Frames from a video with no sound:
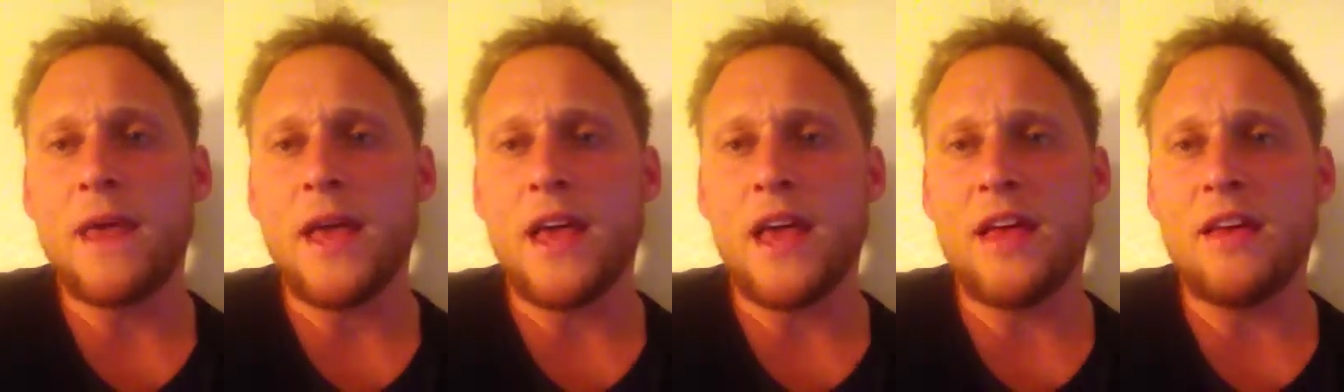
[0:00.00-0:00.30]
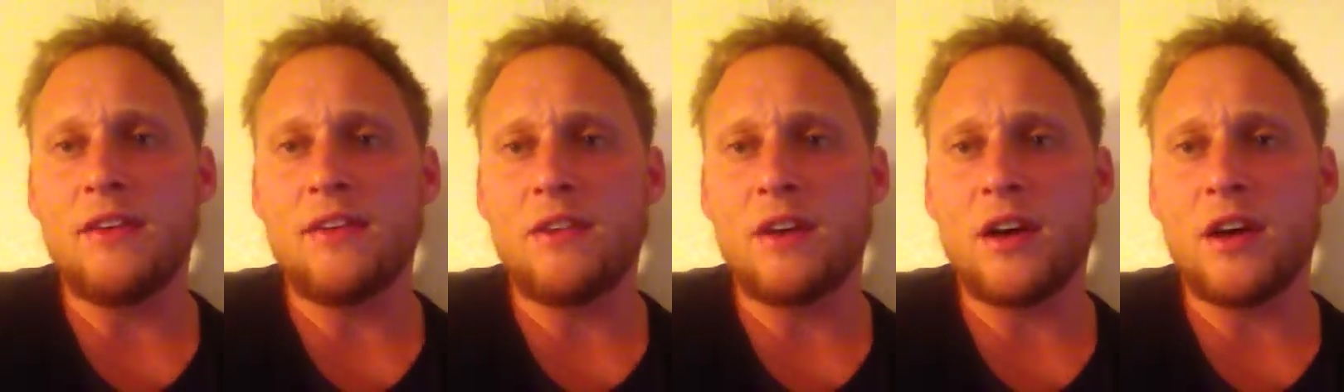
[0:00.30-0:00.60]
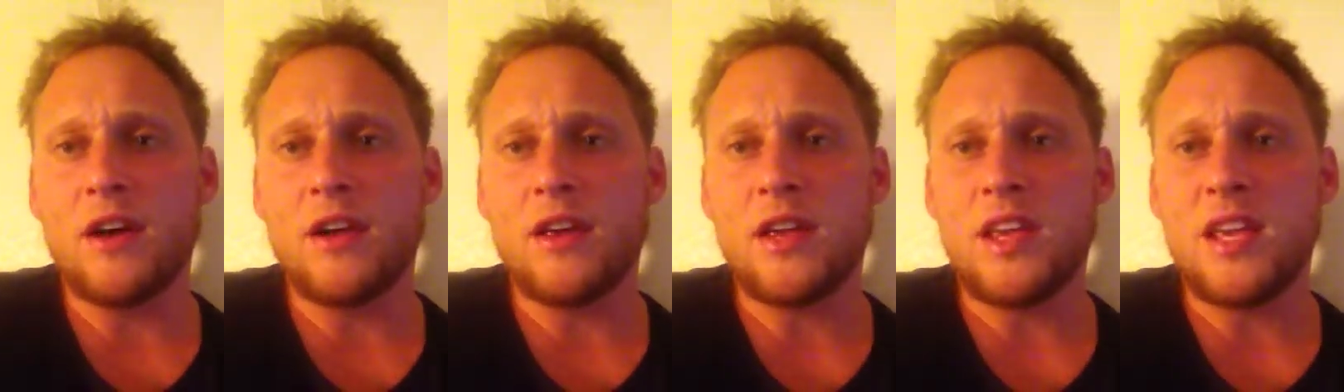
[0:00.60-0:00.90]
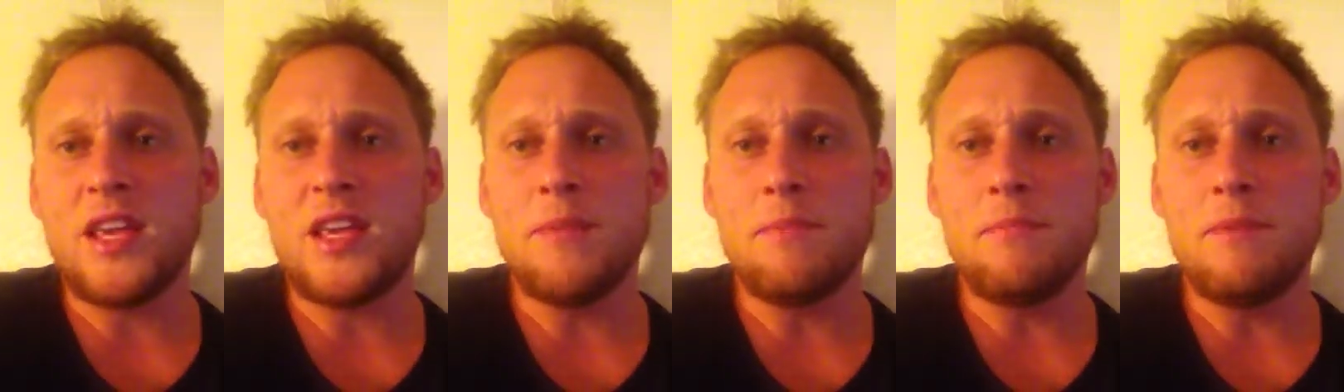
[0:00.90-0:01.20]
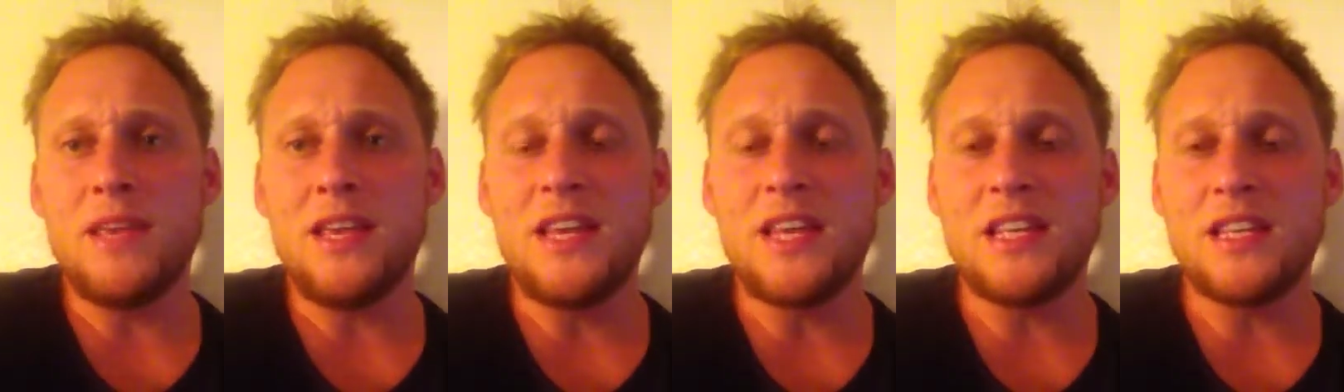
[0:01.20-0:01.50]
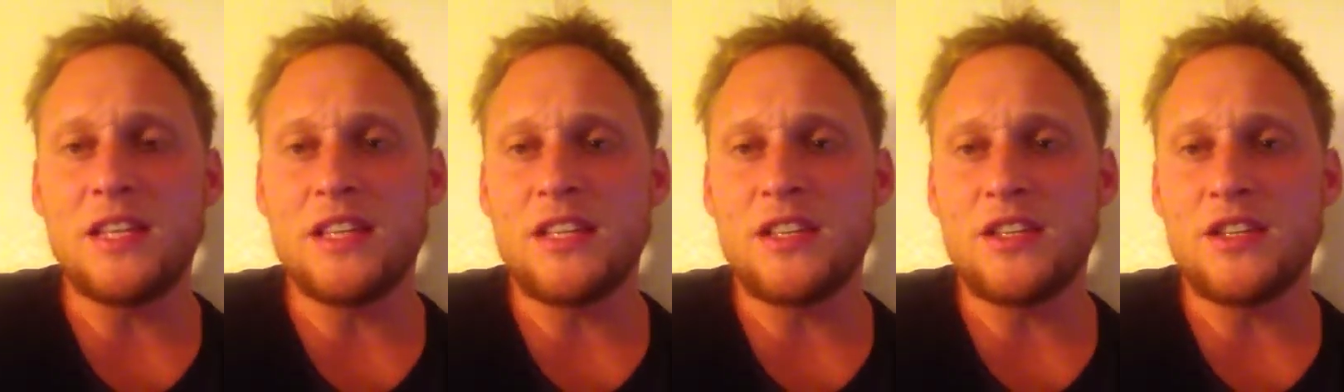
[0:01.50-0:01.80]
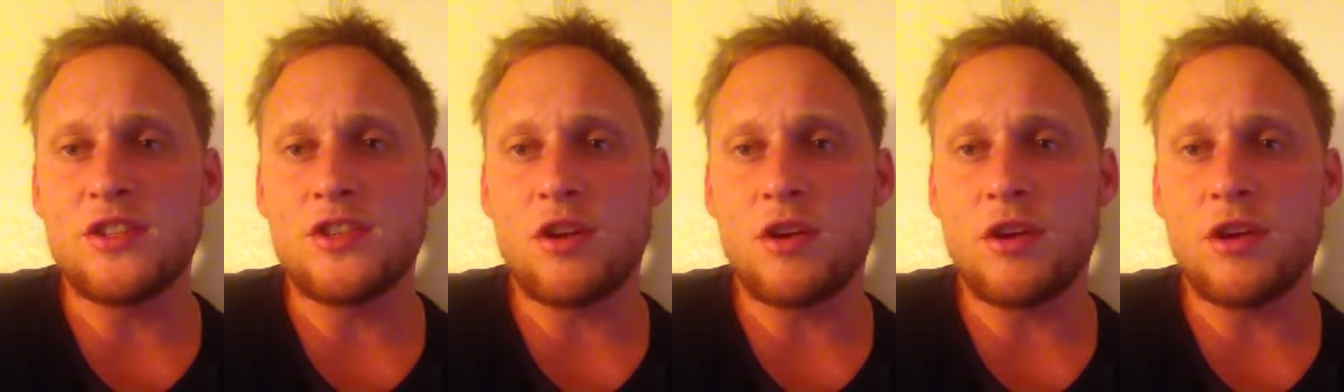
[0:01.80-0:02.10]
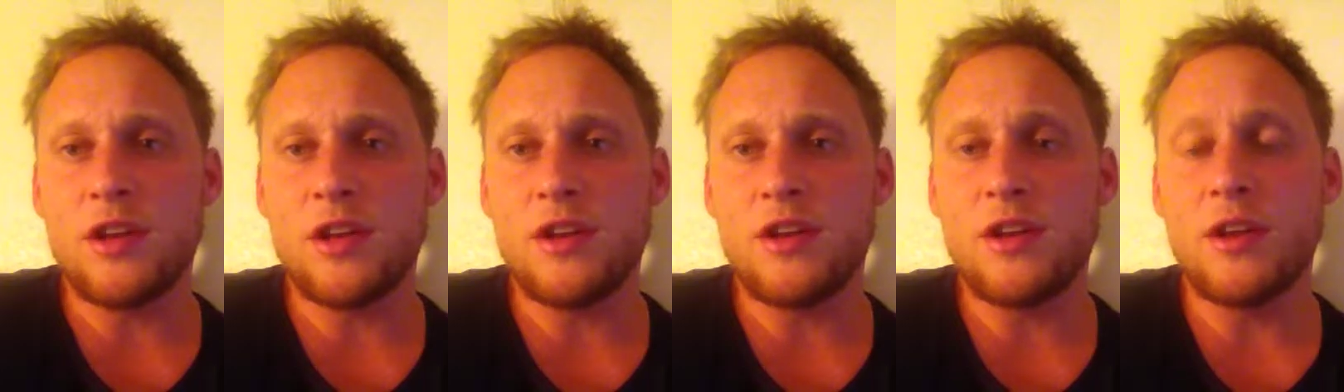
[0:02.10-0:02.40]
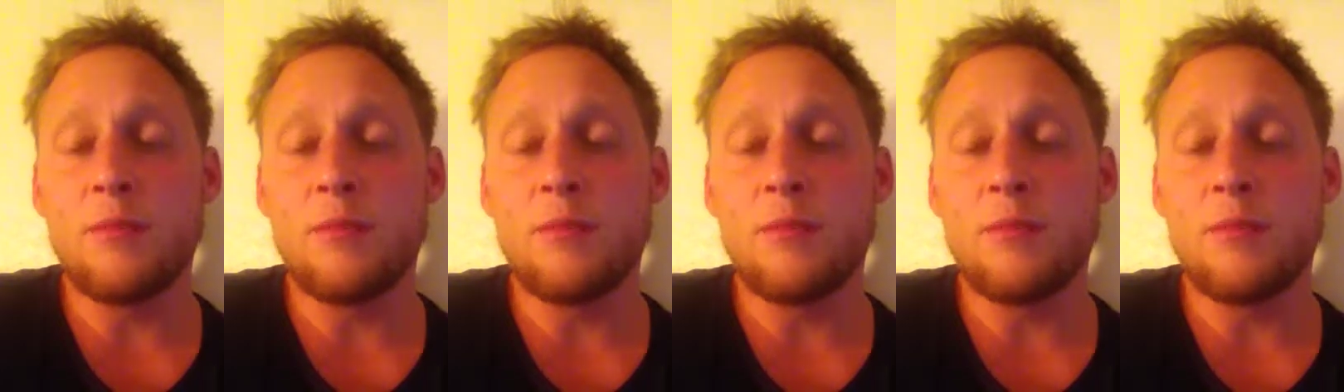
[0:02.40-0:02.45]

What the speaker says: and he immediately started.